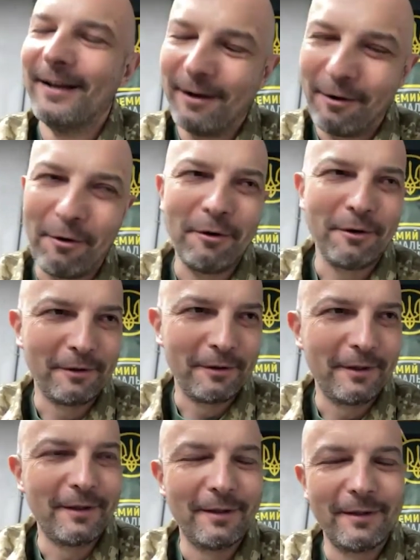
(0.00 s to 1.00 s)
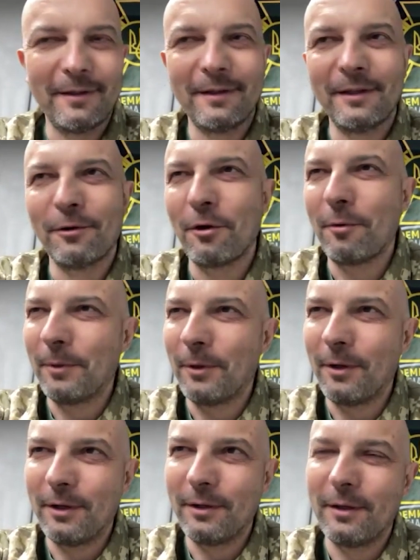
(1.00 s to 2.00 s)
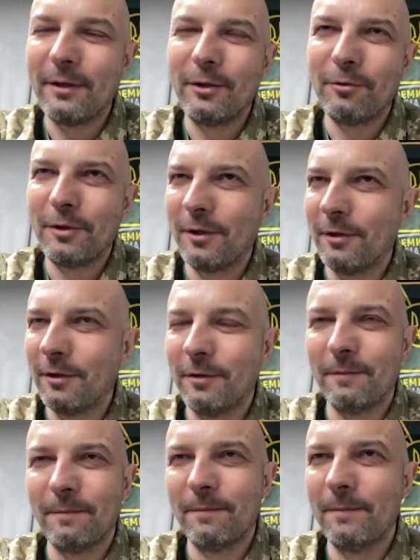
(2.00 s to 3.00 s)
all uh, European Union.